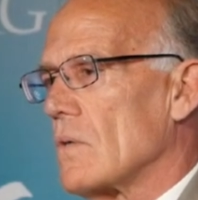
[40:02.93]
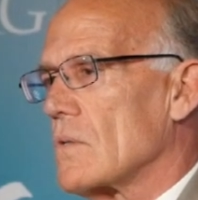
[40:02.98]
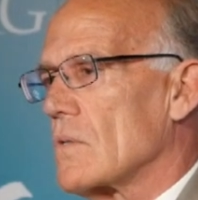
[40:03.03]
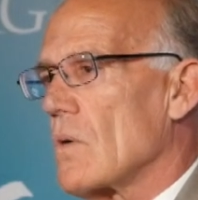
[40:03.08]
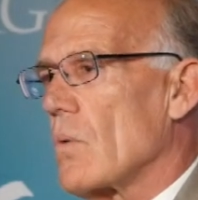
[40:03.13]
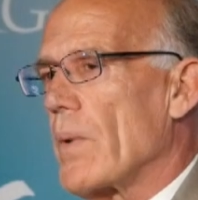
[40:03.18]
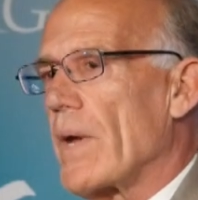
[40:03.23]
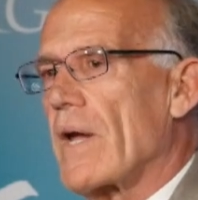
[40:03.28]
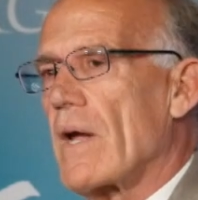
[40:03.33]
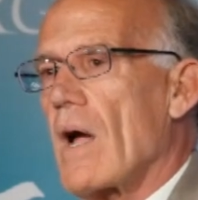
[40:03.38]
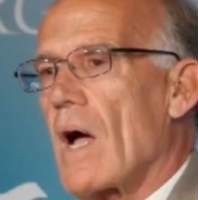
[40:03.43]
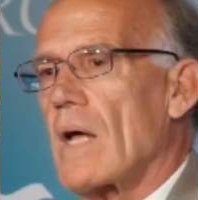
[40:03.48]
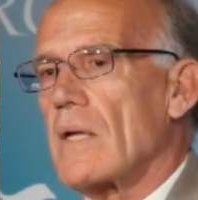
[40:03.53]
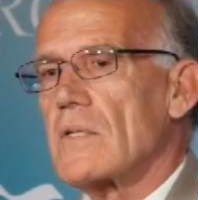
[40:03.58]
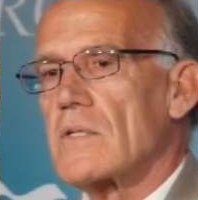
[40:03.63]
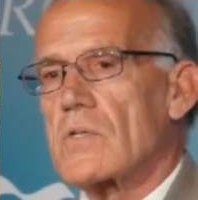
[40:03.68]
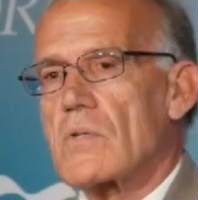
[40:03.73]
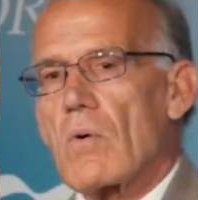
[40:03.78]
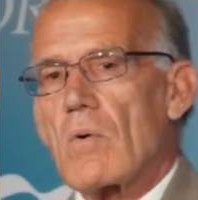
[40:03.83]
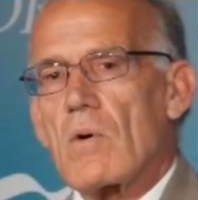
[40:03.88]
So we
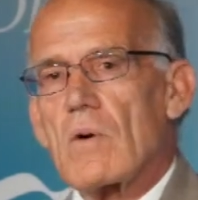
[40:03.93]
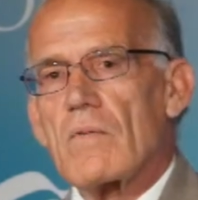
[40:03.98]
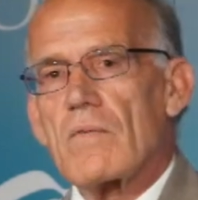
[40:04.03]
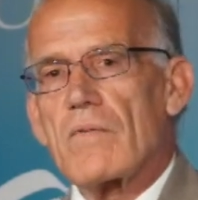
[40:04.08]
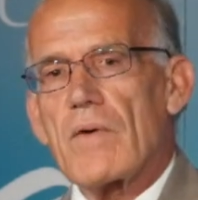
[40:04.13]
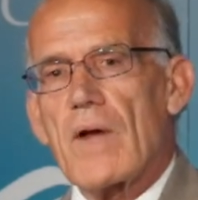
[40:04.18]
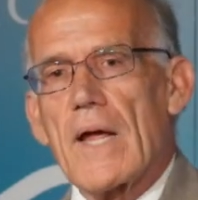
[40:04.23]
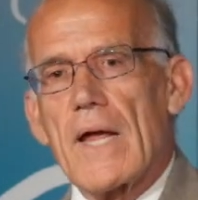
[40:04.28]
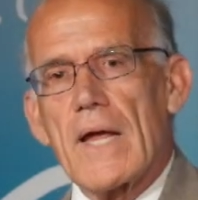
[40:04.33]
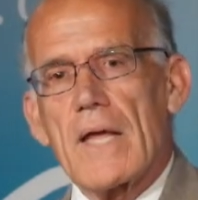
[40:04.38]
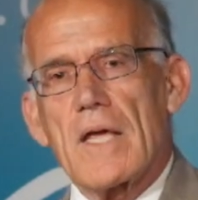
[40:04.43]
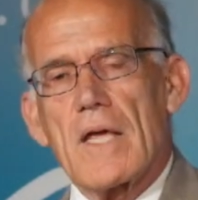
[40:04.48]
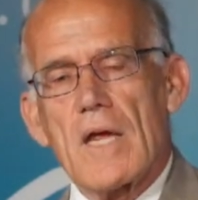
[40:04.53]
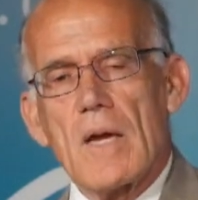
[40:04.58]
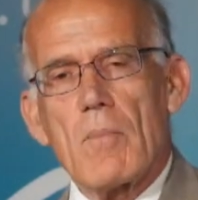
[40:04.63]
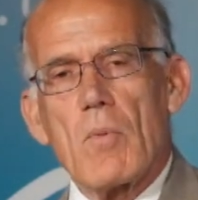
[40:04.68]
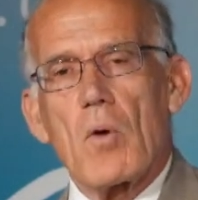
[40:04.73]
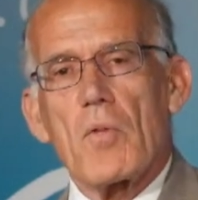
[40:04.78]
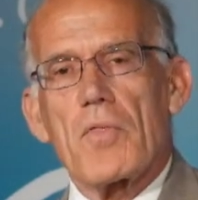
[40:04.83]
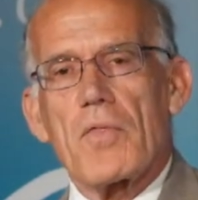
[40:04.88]
got sort of a
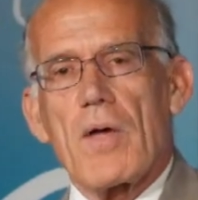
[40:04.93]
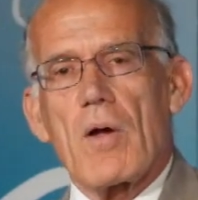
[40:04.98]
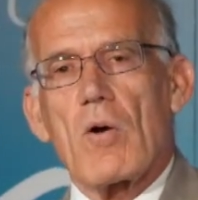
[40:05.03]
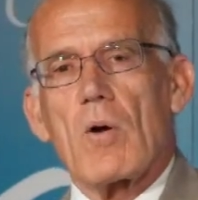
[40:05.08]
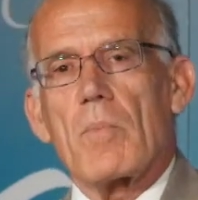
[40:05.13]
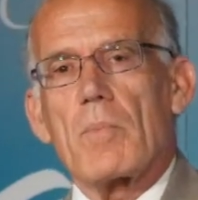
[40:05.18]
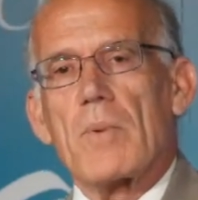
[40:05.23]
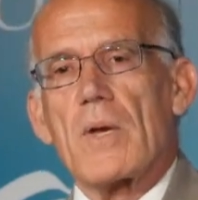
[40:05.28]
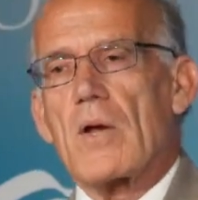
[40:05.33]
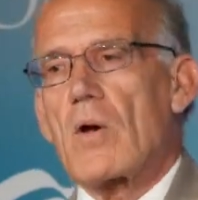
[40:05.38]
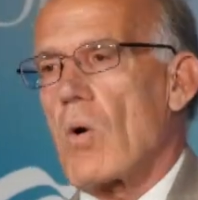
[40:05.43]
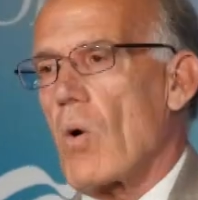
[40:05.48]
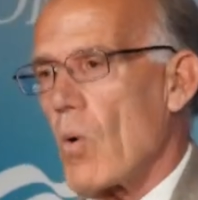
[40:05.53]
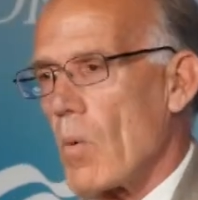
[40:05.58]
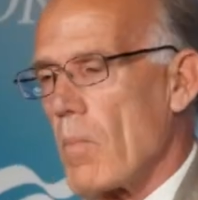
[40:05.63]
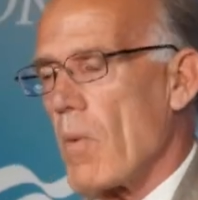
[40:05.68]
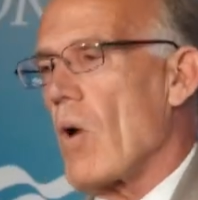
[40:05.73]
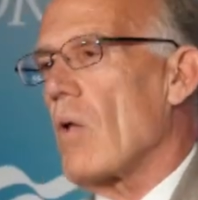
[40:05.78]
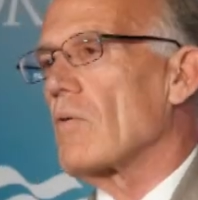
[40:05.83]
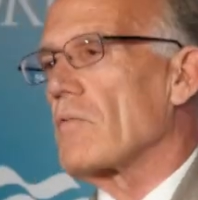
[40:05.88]
chemotherapy
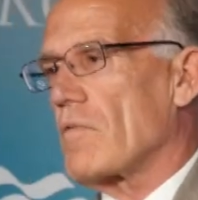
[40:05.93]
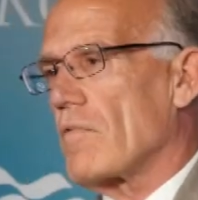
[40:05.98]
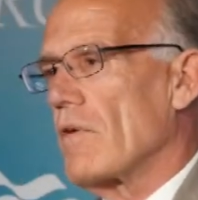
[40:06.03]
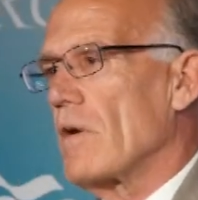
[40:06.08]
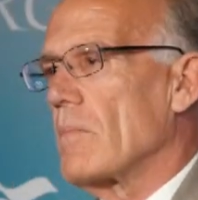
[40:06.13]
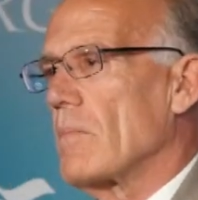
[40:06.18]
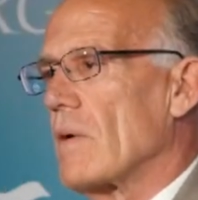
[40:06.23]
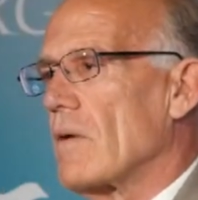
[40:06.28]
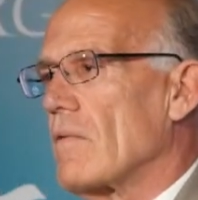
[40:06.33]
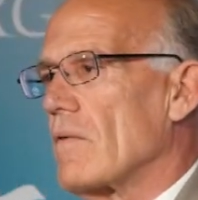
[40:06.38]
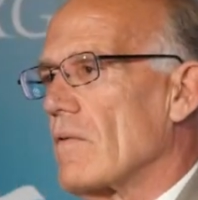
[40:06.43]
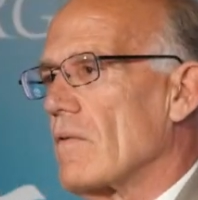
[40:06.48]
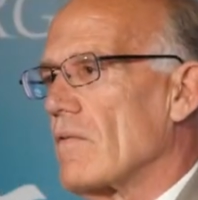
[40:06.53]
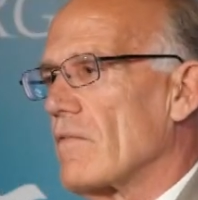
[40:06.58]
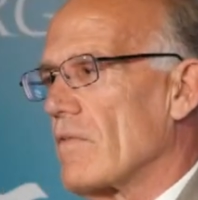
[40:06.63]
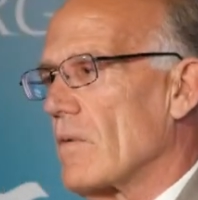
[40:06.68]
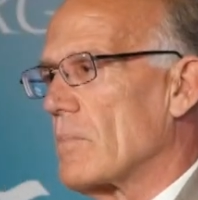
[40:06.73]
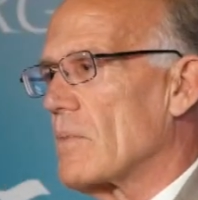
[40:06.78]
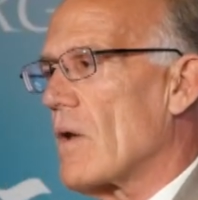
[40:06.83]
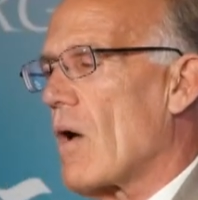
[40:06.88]
cobalt treatment
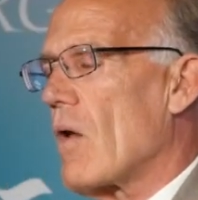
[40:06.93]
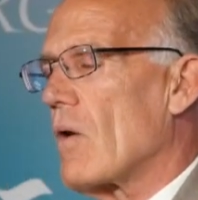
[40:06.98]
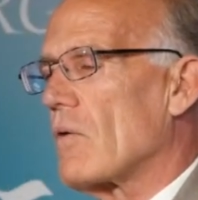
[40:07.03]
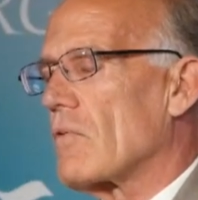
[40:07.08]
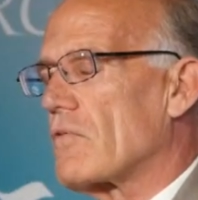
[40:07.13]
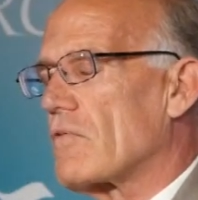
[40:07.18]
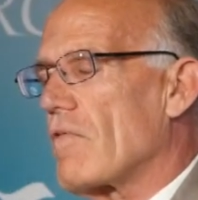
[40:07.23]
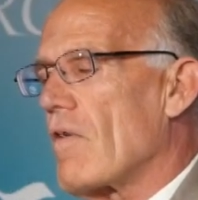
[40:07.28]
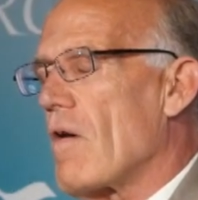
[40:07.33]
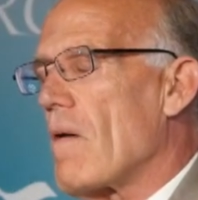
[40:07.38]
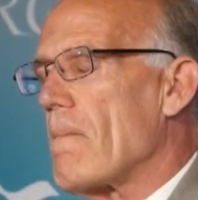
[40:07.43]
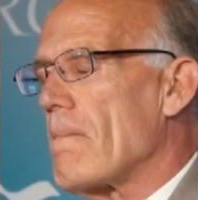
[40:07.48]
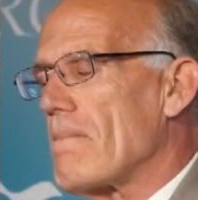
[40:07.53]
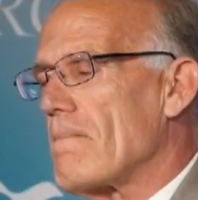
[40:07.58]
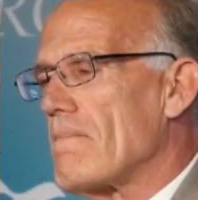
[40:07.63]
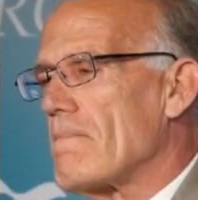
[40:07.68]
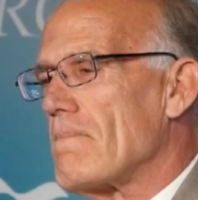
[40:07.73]
from Donald Trump.